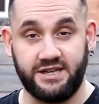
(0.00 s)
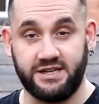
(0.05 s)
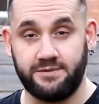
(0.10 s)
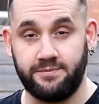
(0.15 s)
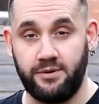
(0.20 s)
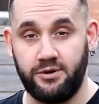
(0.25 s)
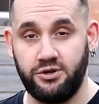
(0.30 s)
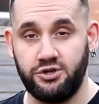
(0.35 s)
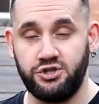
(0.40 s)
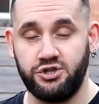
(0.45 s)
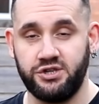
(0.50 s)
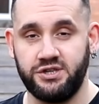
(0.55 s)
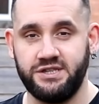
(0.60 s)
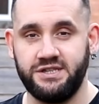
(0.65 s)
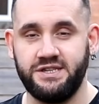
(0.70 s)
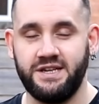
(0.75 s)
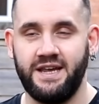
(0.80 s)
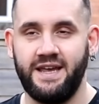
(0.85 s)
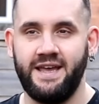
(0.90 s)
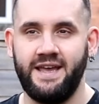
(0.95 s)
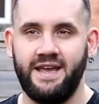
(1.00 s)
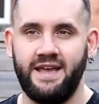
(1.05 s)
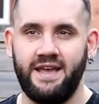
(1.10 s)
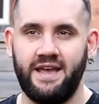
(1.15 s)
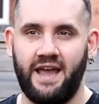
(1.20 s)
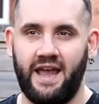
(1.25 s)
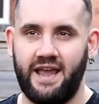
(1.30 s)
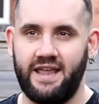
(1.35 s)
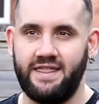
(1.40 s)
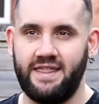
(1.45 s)
the exposures,
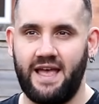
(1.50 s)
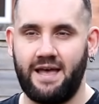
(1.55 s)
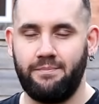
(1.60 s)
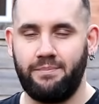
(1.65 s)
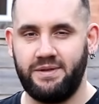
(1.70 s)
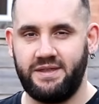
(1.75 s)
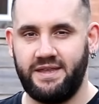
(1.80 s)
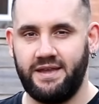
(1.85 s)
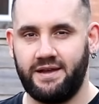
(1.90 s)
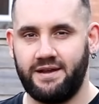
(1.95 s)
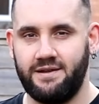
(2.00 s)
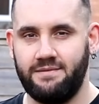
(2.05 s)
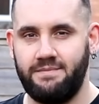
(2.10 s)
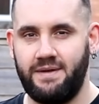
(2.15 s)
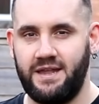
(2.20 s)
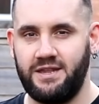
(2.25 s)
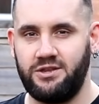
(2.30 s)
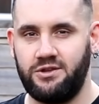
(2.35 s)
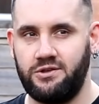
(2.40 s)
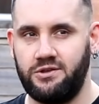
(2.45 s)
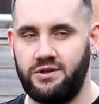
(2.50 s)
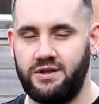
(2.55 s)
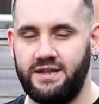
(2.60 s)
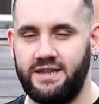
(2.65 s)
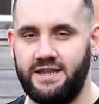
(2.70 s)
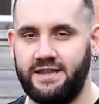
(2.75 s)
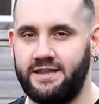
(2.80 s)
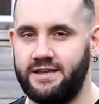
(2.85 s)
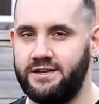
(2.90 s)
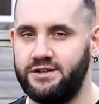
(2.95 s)
in that particular menu, you
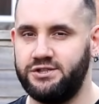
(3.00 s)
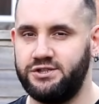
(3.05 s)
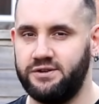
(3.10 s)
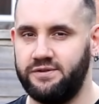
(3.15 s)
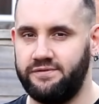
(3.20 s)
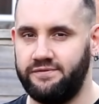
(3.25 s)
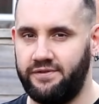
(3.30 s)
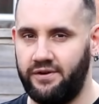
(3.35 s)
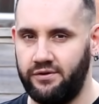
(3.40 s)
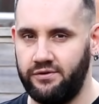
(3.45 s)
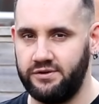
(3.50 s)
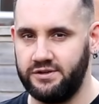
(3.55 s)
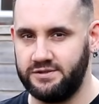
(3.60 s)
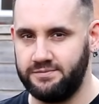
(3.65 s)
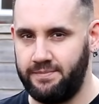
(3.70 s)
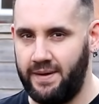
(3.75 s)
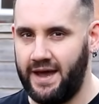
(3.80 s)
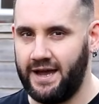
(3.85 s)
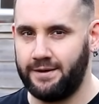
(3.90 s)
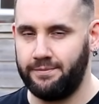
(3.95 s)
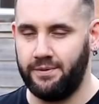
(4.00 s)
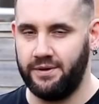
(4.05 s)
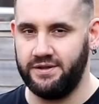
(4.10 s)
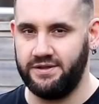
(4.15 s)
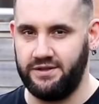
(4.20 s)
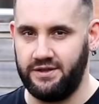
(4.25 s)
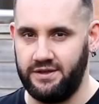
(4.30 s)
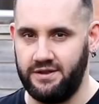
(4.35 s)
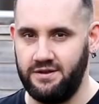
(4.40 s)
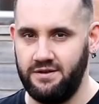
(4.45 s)
need to use your phone's back
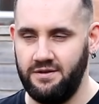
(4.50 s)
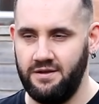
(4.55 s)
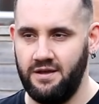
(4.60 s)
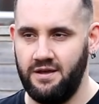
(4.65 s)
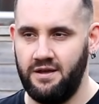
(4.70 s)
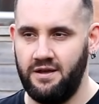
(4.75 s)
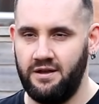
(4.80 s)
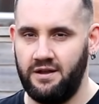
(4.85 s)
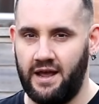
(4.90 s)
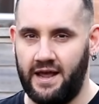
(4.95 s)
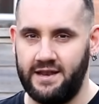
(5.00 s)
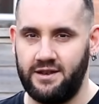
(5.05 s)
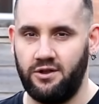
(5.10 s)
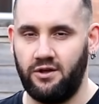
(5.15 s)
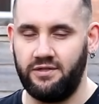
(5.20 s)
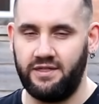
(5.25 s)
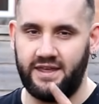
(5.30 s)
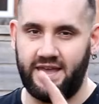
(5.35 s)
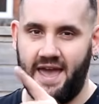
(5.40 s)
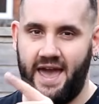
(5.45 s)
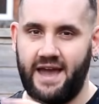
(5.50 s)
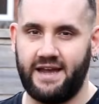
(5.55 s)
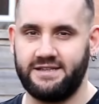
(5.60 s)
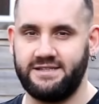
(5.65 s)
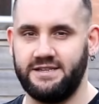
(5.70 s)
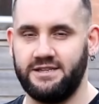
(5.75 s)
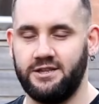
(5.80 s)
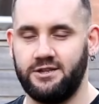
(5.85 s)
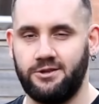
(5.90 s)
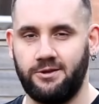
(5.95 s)
button and not the
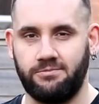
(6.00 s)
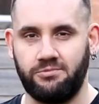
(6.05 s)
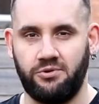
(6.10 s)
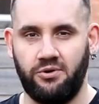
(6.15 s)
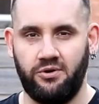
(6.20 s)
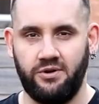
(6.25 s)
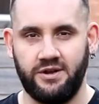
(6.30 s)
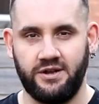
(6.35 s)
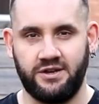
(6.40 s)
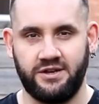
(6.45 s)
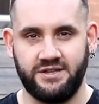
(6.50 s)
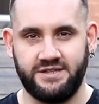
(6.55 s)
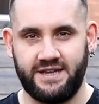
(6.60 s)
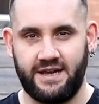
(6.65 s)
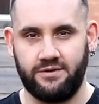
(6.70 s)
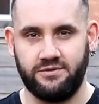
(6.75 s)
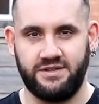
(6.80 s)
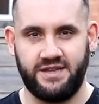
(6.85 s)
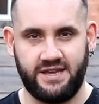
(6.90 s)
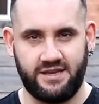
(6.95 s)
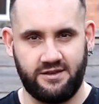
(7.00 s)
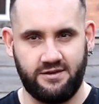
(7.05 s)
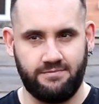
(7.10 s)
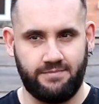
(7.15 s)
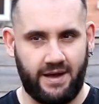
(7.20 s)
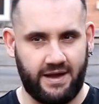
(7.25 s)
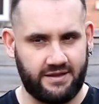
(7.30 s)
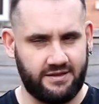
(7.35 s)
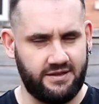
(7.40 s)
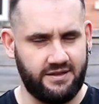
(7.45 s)
X in the top corner because that will take you
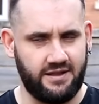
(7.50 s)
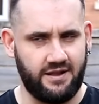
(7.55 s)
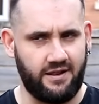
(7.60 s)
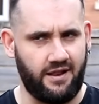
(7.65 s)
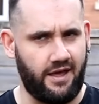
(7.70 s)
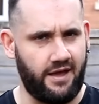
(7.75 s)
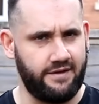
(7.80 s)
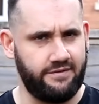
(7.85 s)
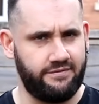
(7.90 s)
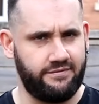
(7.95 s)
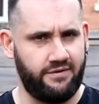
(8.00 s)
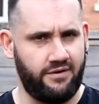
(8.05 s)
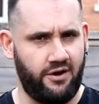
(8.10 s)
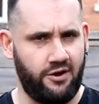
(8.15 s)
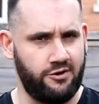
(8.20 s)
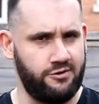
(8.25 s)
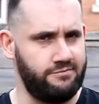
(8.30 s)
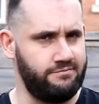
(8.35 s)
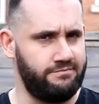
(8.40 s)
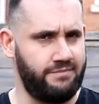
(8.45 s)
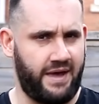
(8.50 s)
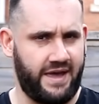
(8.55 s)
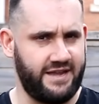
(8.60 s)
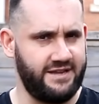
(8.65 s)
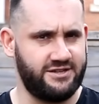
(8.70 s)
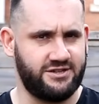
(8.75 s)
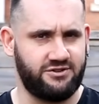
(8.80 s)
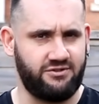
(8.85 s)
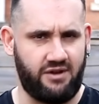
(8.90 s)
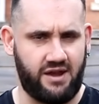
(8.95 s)
back to the live home
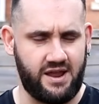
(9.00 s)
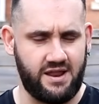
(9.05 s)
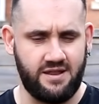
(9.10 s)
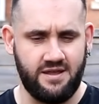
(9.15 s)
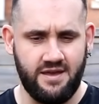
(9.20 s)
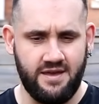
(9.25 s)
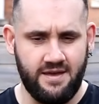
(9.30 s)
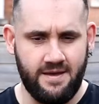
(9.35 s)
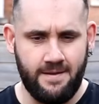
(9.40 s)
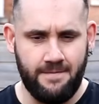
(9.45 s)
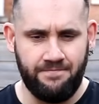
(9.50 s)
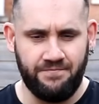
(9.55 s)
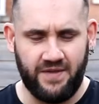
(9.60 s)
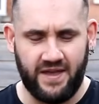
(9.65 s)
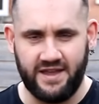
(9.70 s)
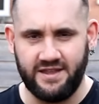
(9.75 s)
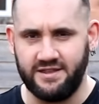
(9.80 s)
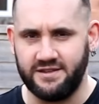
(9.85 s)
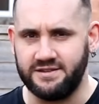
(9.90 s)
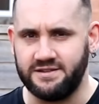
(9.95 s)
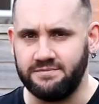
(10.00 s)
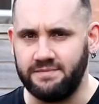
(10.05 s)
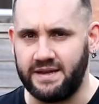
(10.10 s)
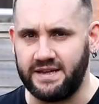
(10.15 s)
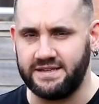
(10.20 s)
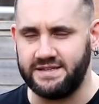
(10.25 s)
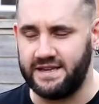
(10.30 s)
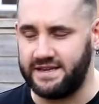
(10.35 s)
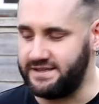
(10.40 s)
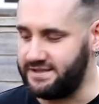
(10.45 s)
page screen. It doesn't
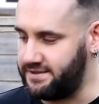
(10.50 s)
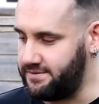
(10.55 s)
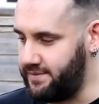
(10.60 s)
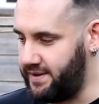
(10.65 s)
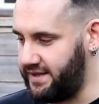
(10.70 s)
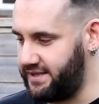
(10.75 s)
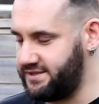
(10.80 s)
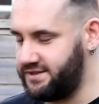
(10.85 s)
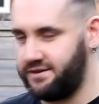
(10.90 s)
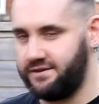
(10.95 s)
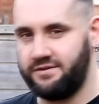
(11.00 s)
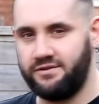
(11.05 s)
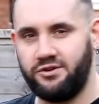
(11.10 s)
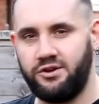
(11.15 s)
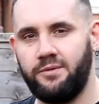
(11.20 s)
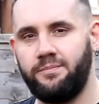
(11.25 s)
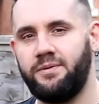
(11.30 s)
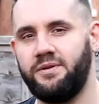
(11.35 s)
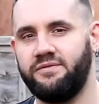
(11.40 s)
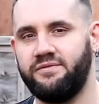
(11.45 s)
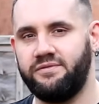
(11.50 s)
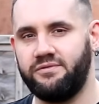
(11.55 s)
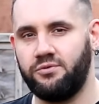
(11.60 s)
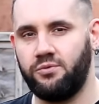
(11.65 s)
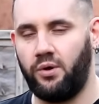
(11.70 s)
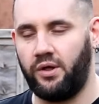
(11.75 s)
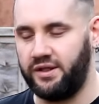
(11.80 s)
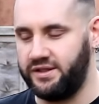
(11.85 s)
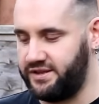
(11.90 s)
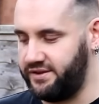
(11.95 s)
make sense to me. So a couple of
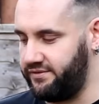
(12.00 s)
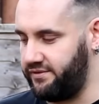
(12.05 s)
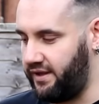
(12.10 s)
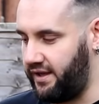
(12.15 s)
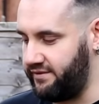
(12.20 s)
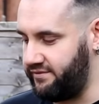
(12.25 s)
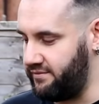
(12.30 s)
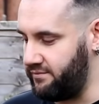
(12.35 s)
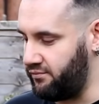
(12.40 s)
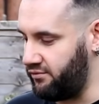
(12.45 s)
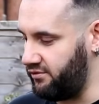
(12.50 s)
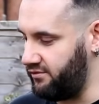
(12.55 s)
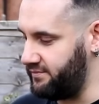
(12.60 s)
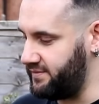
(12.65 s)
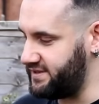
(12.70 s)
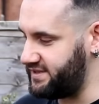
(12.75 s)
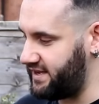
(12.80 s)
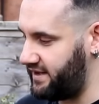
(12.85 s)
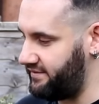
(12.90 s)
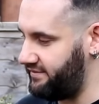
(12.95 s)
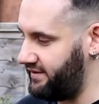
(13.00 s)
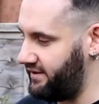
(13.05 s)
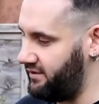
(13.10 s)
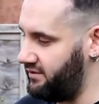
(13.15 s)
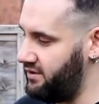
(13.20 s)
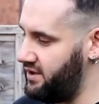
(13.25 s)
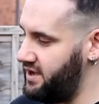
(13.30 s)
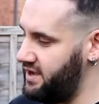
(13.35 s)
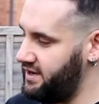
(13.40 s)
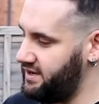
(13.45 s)
quality of life improvements I
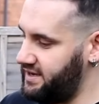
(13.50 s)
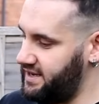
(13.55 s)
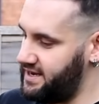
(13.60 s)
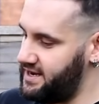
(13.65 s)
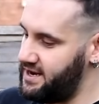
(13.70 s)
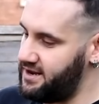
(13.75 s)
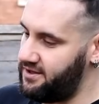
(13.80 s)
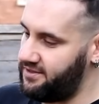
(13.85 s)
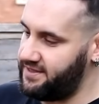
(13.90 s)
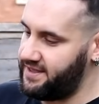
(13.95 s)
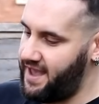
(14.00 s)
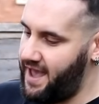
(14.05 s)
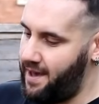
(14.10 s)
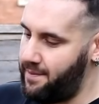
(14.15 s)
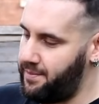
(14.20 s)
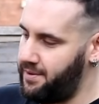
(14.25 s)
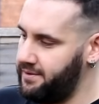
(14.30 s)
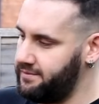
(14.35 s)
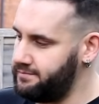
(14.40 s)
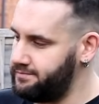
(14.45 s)
feel needed on the app.